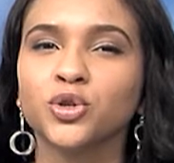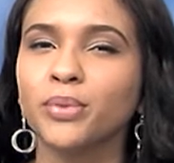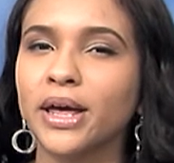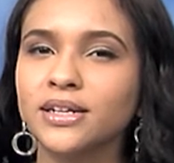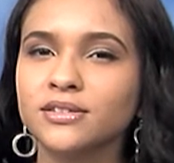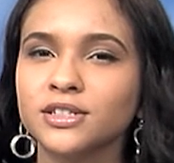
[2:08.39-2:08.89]

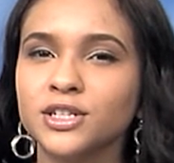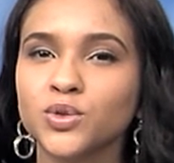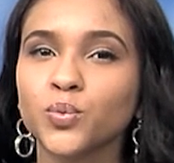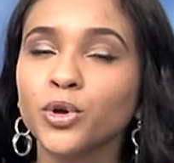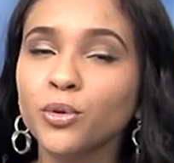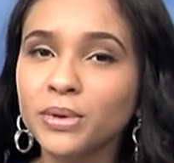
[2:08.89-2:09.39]

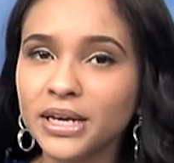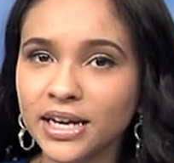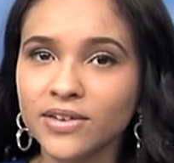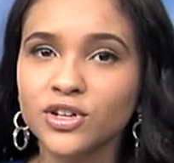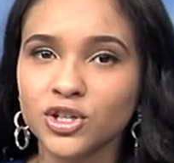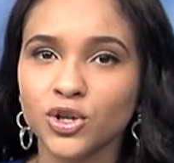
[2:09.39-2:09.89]
penalties will be
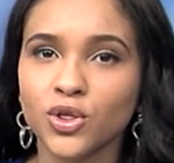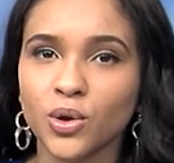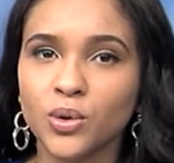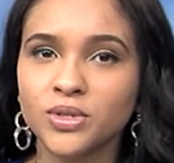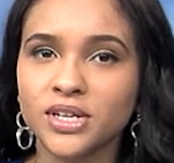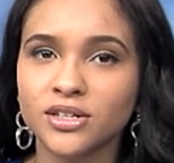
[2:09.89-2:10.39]
given to
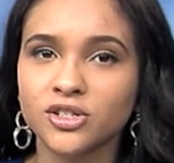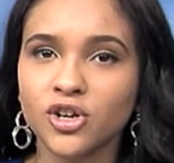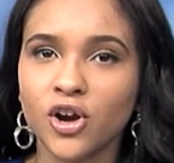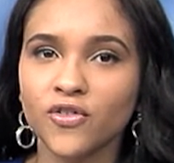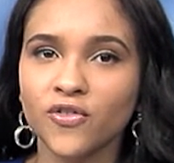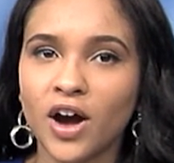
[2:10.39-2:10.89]
those that
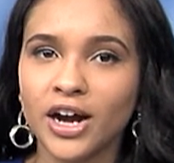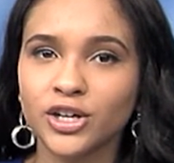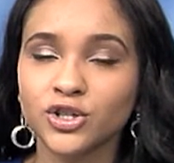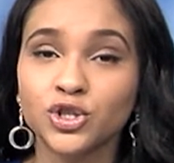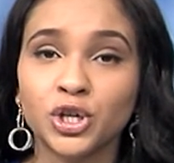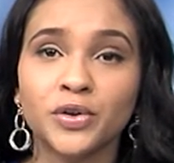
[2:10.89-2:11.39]
start
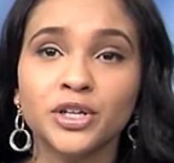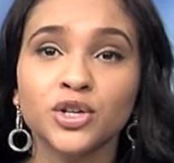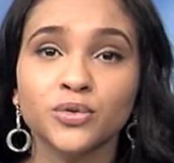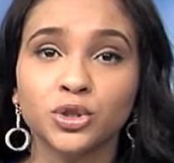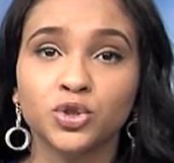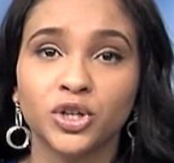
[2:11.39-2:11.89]
fires during the
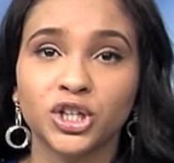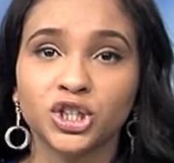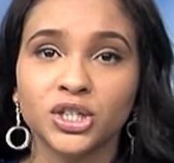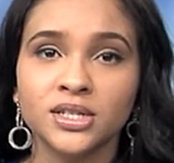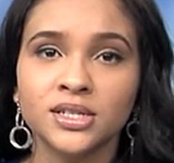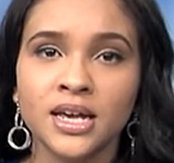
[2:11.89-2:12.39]

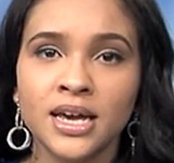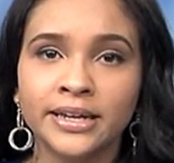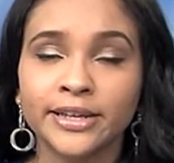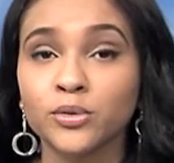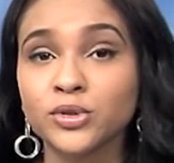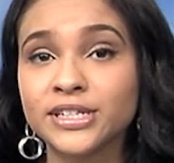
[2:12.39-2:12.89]
restrictions.
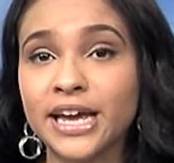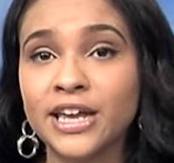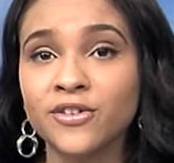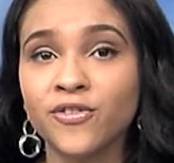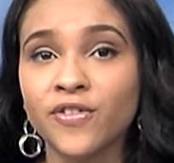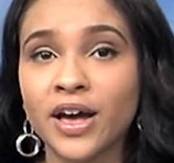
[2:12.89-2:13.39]
They will stay
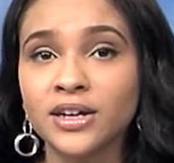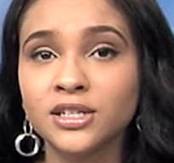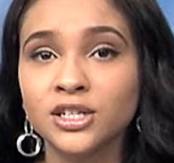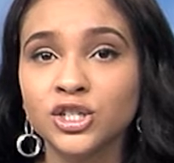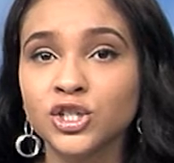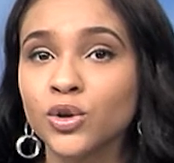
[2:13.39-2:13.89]
in effect
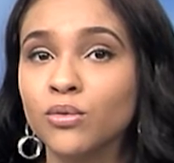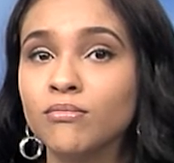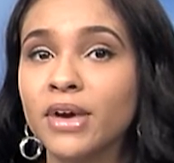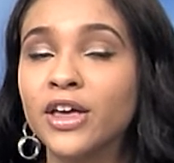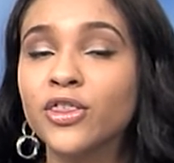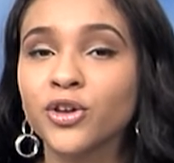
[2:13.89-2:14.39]
until
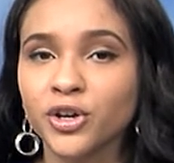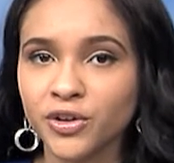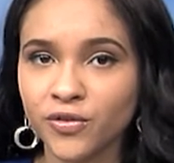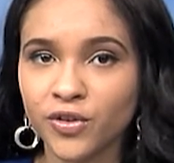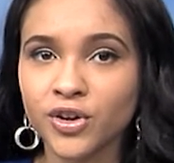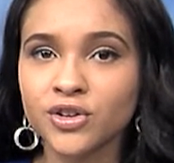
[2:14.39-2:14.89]
May
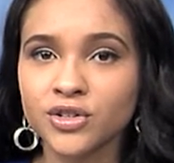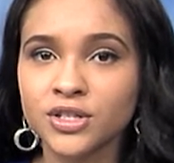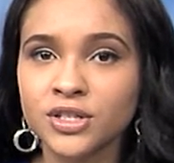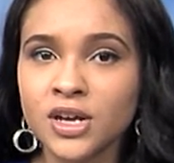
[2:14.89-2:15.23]
31st.